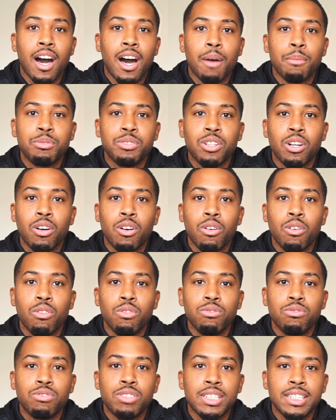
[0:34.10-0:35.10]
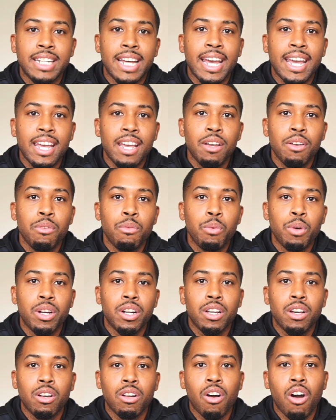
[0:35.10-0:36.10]
So today we're going
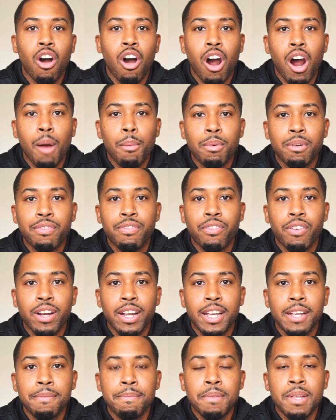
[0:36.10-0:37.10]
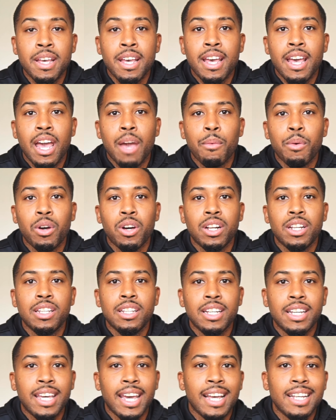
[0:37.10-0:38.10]
to go to Harbor Freight and we're going to
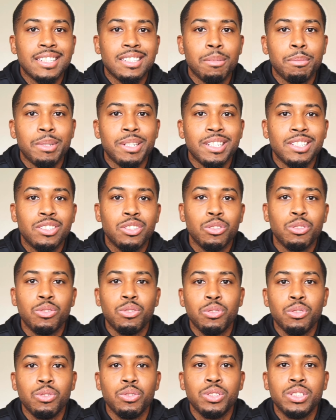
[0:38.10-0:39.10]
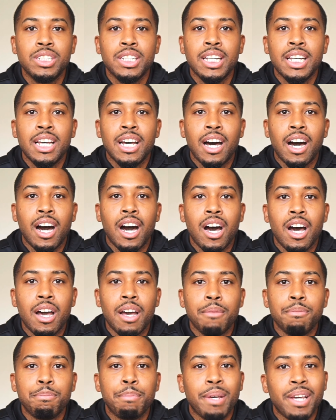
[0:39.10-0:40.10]
look at some of the tools,
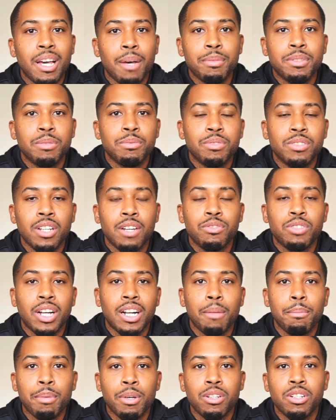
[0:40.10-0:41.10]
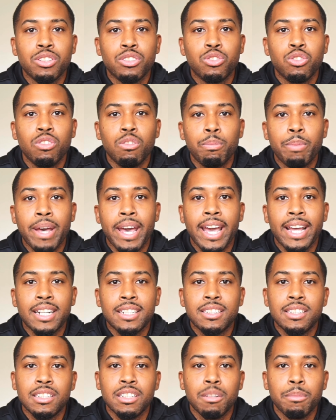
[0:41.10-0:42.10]
and pick up some stuff, try to build a tool bag
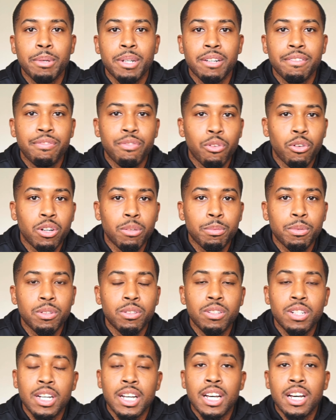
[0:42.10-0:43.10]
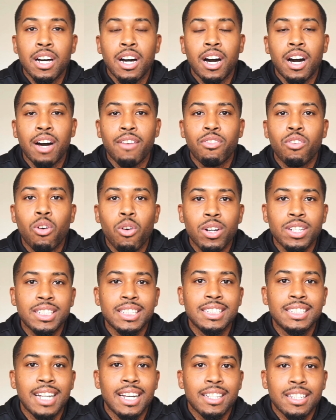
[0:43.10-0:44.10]
that's a little bit affordable. Of course,
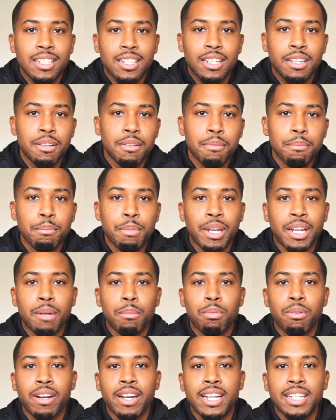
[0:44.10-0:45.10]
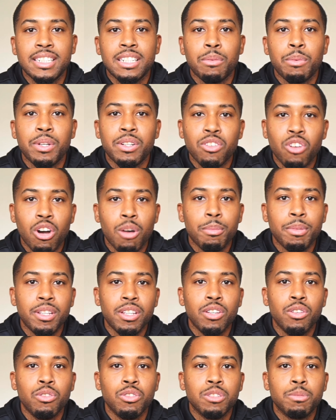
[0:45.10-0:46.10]
it's not the bigger brands that we normally
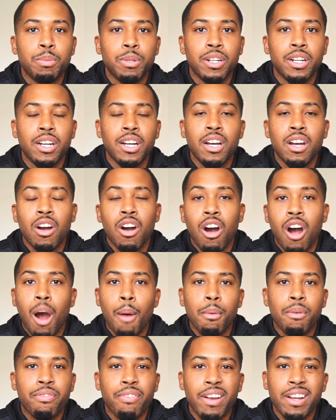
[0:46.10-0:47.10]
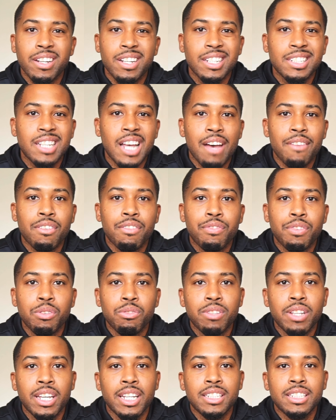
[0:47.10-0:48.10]
use, but Harbor Freight does have a
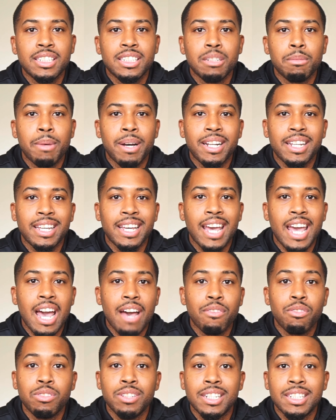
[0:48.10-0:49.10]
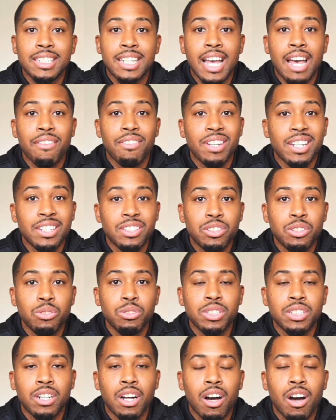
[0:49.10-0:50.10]
few things that somebody can have who doesn't have any
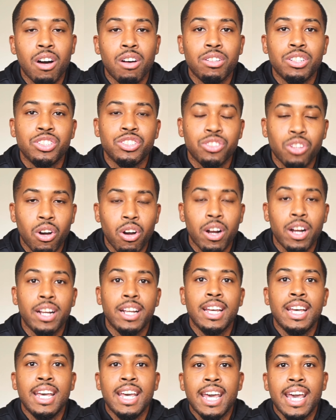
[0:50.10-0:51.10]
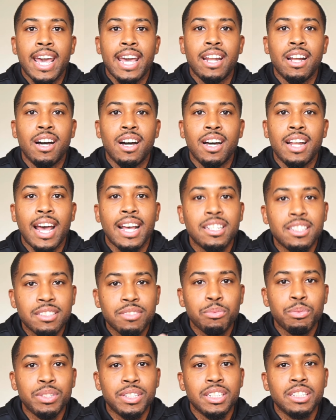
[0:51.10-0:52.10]
tools at all to start. And
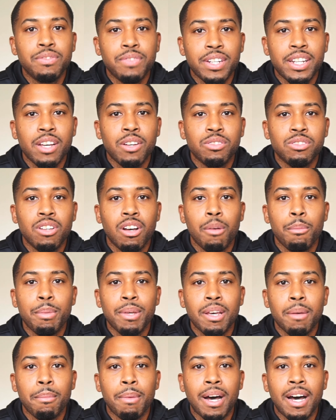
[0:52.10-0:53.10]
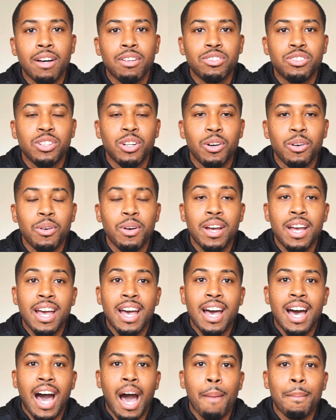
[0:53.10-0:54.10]
that's what this video is going to be about. So
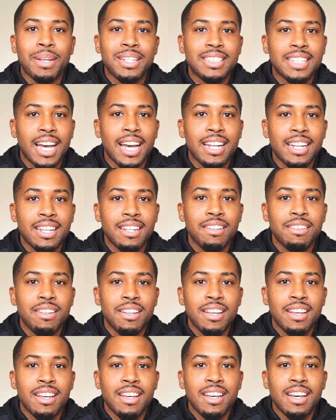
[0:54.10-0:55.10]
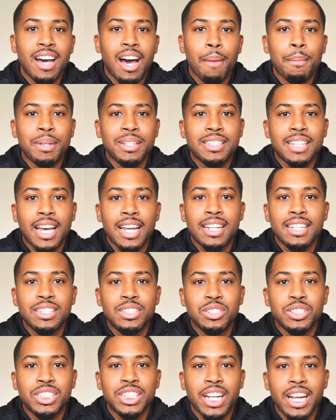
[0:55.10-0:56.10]
I'm excited
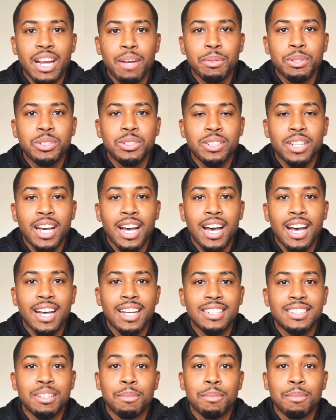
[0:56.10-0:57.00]
to share it with you guys.